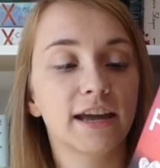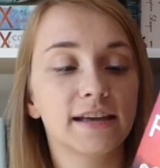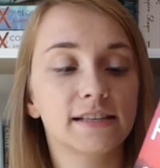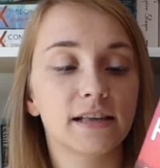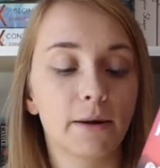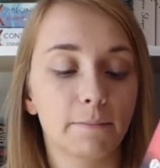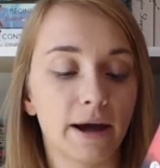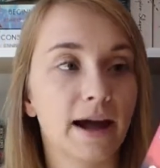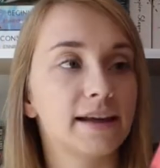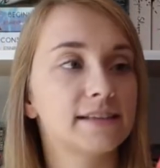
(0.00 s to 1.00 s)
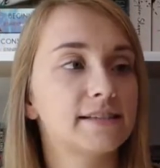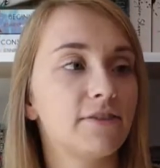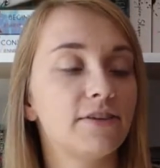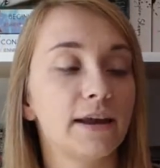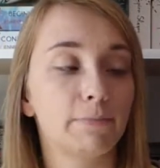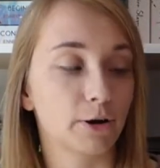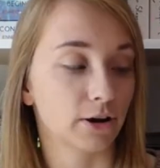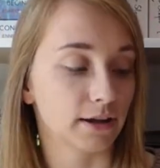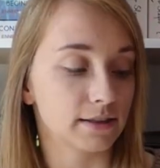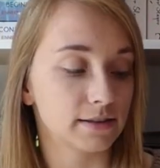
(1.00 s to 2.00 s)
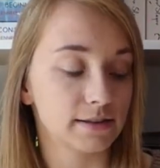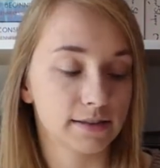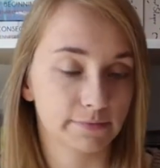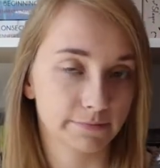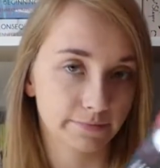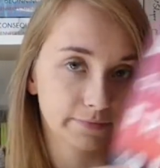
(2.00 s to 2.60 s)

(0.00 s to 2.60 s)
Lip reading: Kiss by Stephanie Perkins.